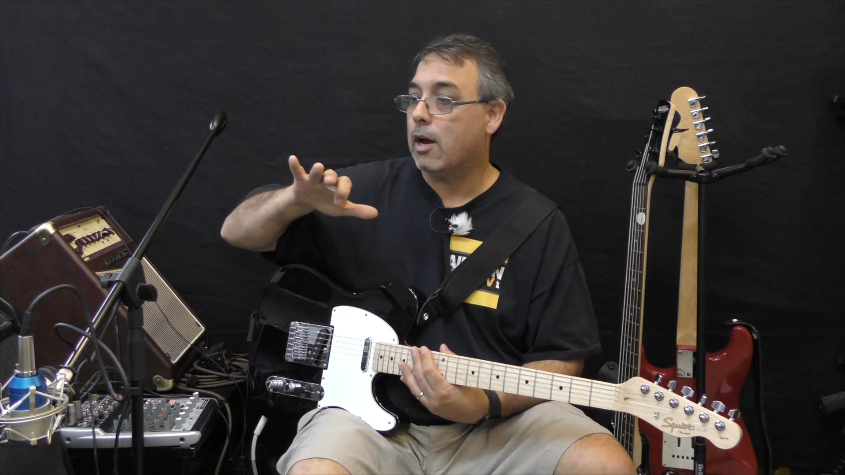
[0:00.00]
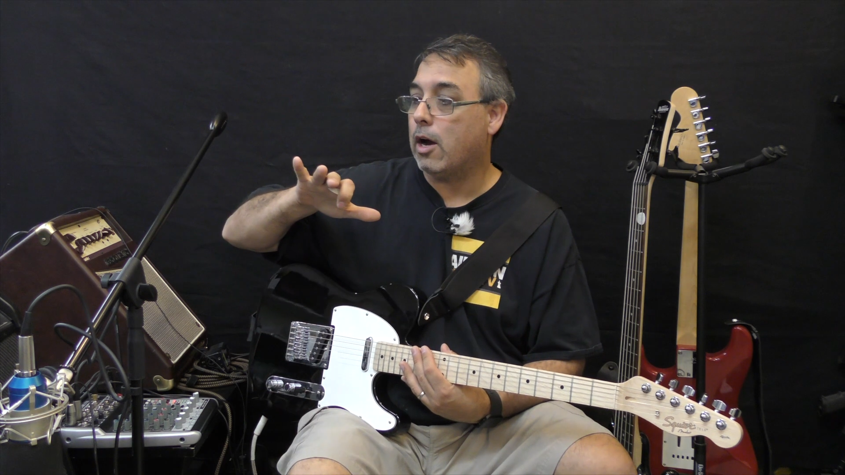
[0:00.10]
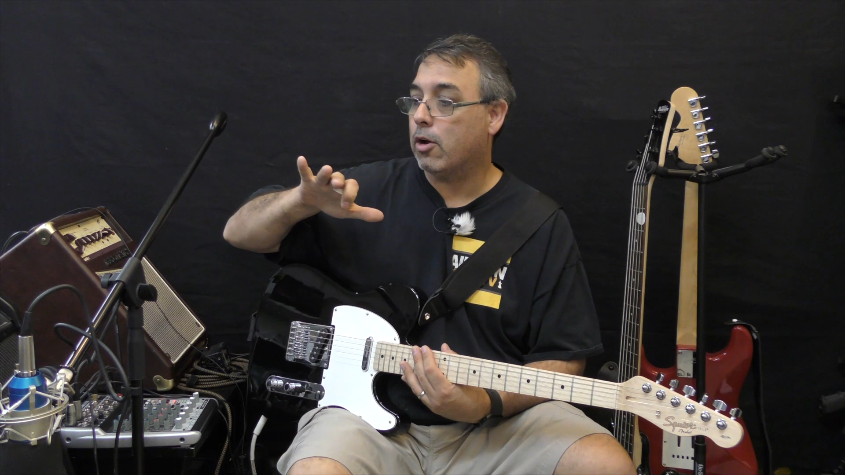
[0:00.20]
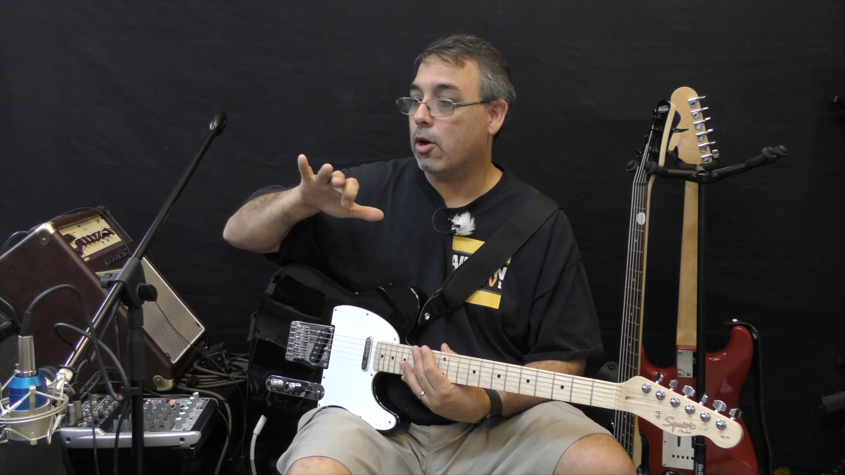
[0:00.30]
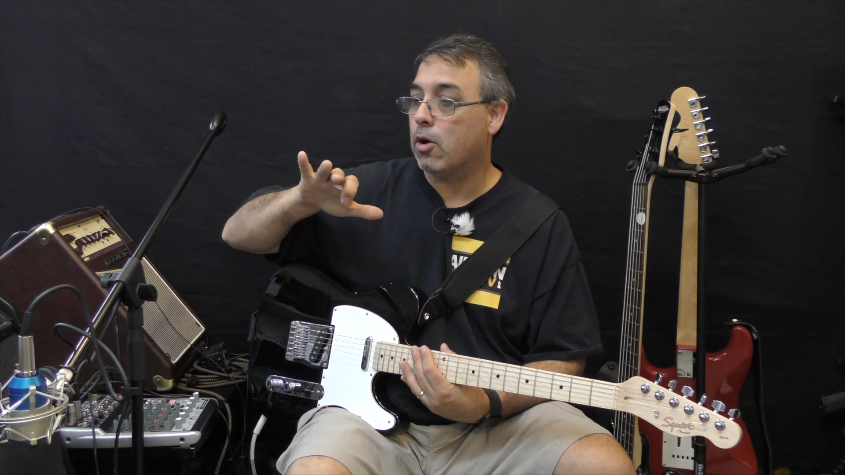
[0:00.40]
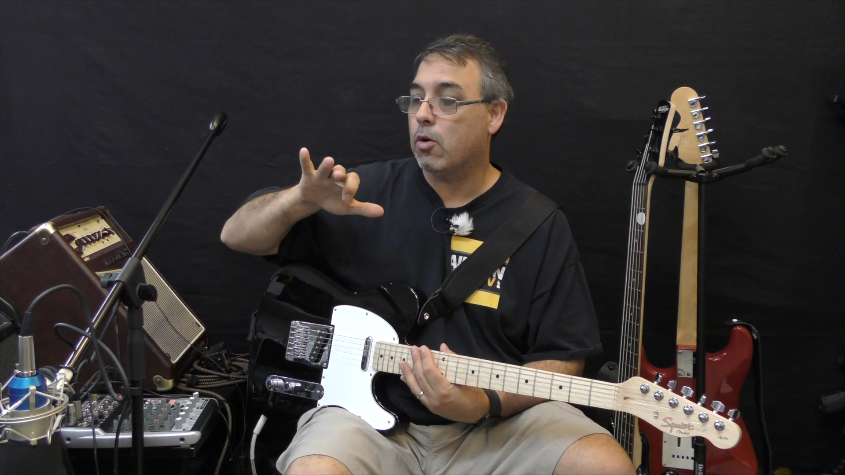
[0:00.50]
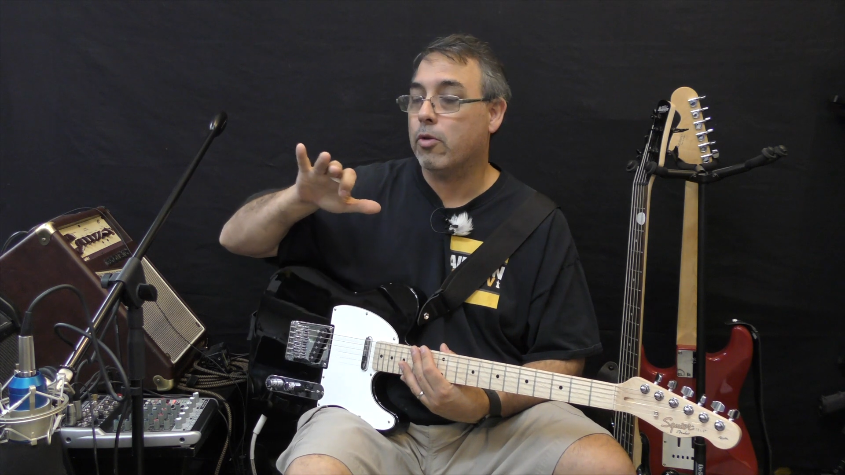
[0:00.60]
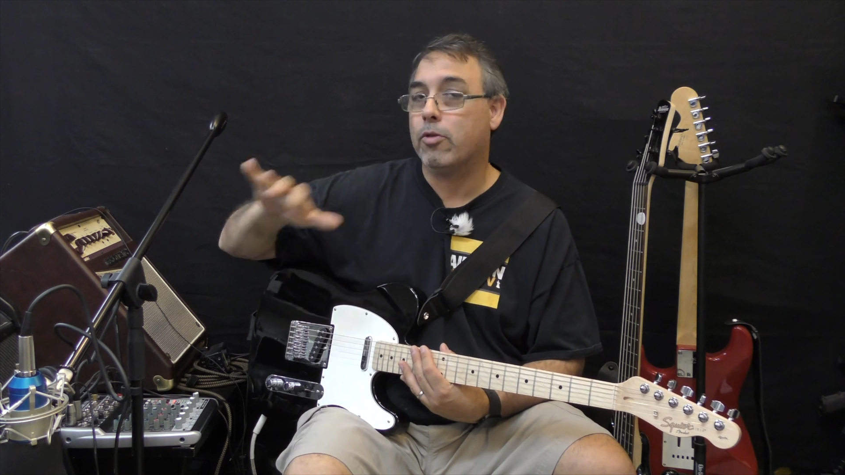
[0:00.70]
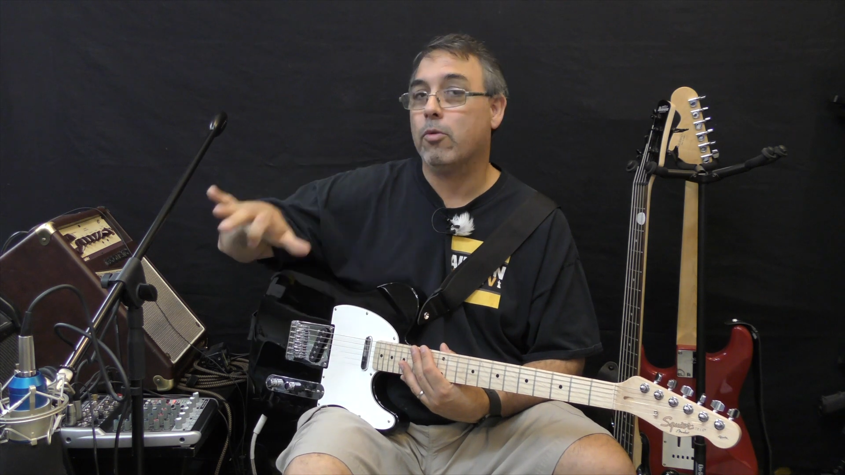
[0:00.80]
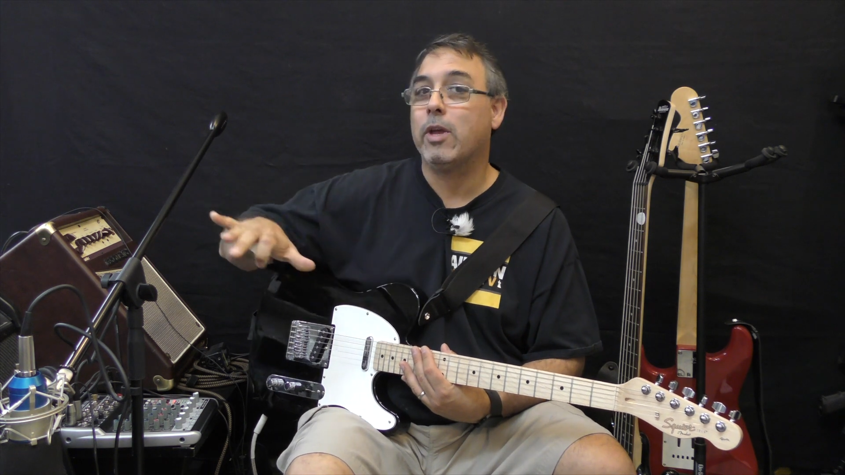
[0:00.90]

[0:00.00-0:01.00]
I'll go through